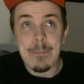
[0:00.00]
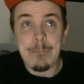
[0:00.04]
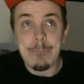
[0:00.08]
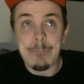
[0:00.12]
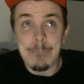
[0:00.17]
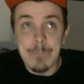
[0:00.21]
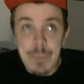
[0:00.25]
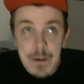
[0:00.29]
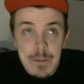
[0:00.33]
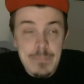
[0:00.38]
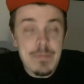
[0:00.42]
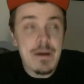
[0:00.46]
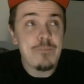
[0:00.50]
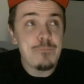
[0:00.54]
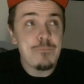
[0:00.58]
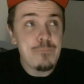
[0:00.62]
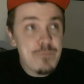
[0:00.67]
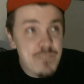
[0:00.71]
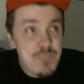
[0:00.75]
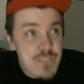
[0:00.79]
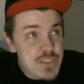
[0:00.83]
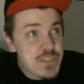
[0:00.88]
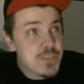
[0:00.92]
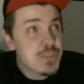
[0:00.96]
But my
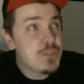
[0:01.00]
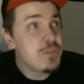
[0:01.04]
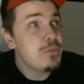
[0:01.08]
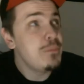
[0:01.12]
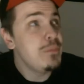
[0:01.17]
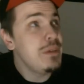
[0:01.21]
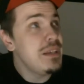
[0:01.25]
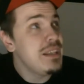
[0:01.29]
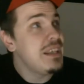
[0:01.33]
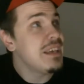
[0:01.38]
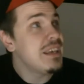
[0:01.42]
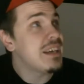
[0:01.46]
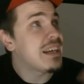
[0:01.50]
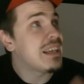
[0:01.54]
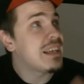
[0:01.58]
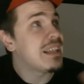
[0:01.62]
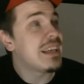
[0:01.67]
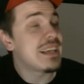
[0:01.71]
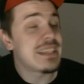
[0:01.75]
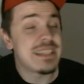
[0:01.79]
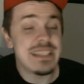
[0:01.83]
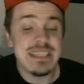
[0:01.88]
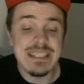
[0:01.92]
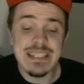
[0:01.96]
physical media
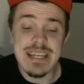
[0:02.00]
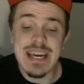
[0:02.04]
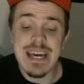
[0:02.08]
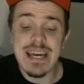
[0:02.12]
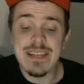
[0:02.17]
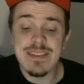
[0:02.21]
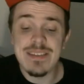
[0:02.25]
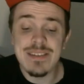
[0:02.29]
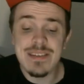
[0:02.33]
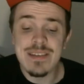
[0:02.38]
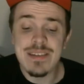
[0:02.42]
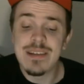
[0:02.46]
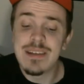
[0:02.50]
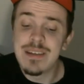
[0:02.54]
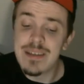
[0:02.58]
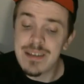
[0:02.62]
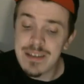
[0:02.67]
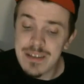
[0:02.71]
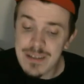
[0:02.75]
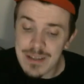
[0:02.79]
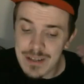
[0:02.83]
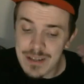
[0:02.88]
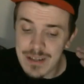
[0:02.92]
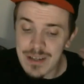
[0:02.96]
collecting days
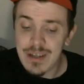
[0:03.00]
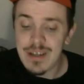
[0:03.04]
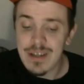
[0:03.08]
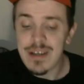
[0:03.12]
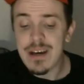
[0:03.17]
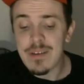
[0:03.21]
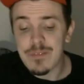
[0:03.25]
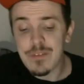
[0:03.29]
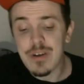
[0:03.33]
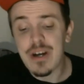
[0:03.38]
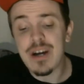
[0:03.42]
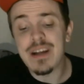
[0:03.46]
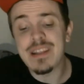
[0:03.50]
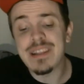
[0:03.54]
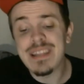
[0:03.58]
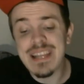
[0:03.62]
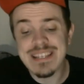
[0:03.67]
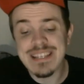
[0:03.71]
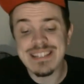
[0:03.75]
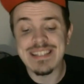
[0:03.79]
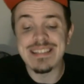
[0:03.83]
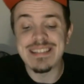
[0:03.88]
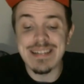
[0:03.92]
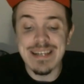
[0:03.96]
have gone
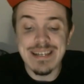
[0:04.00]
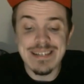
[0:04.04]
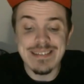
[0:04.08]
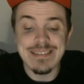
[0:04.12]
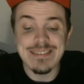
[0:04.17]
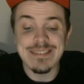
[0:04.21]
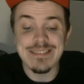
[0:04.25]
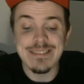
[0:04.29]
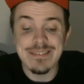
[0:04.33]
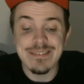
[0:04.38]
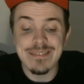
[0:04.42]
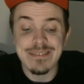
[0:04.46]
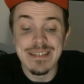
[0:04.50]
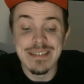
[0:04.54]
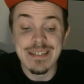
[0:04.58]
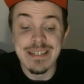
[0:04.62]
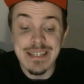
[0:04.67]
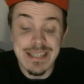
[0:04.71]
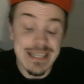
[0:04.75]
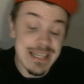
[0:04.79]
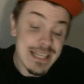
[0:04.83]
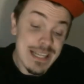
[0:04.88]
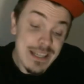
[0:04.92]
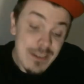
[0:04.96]
less and less,
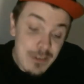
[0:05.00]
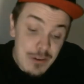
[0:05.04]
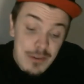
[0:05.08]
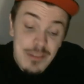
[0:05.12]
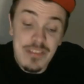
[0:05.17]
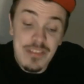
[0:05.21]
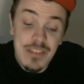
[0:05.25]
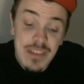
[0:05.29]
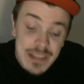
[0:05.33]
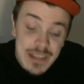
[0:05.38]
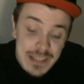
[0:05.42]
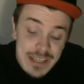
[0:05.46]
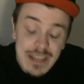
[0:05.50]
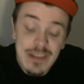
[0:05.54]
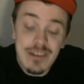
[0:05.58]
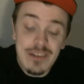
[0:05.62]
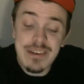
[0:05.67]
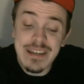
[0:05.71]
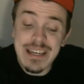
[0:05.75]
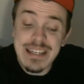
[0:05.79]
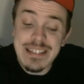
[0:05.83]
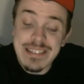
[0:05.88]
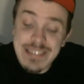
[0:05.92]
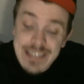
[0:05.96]
and it'll think it'll
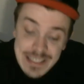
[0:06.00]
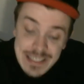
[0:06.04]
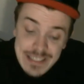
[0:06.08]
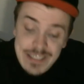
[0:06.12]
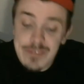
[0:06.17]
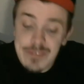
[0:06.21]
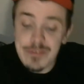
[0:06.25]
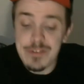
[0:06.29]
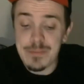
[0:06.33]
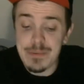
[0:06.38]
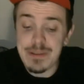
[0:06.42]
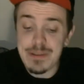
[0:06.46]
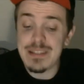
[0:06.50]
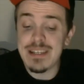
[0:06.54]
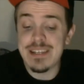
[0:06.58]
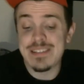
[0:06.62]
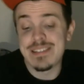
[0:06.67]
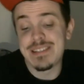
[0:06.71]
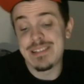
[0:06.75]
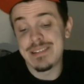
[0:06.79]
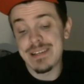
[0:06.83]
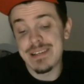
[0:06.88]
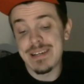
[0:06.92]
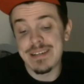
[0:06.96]
continue to be
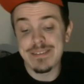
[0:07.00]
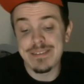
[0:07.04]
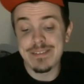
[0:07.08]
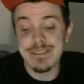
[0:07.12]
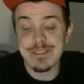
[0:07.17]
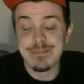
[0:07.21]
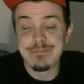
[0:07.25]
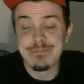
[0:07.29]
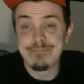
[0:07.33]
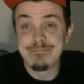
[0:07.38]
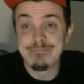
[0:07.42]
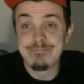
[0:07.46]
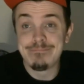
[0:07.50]
less and less.